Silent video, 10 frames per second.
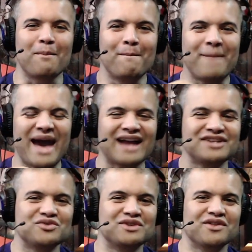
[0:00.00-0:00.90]
back
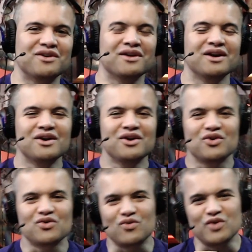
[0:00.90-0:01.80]
to another
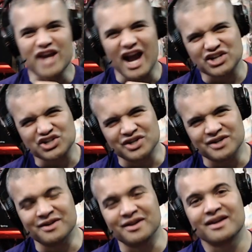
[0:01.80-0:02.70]

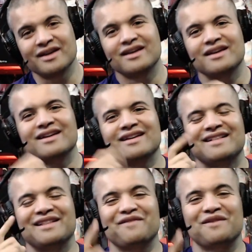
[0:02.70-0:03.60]
reaction.
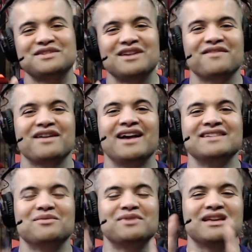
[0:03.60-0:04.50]
Now, first off, guys, I
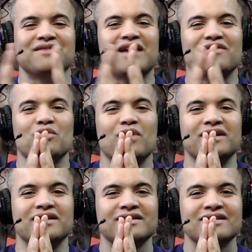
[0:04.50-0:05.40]
want to give
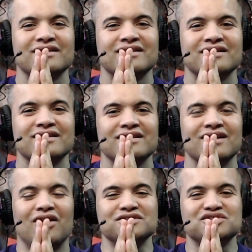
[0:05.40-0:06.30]
everyone,
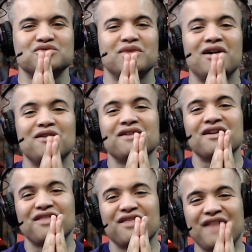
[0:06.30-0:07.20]
all
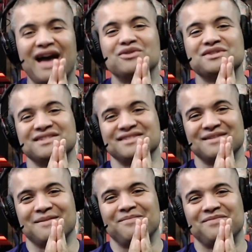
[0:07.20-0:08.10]
12,000
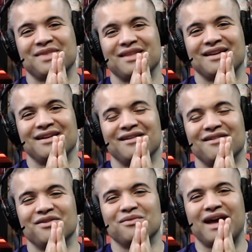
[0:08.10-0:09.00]
of
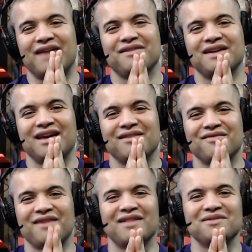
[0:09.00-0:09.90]
the Raf Cave
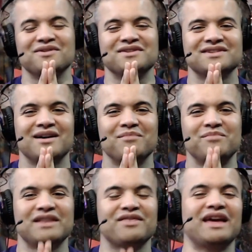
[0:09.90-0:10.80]
followers, a
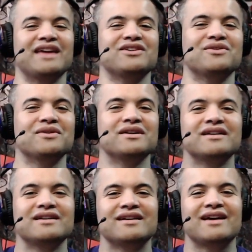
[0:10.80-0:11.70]
big thank you
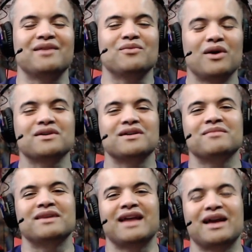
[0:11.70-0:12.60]
and welcome.
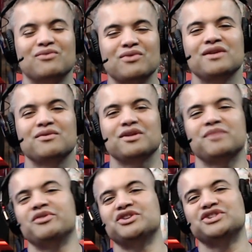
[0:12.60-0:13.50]
And I really, really
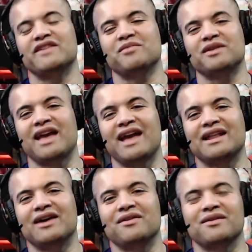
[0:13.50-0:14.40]
appreciate everybody hanging
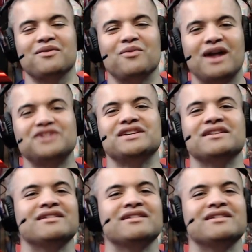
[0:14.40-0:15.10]
out and watching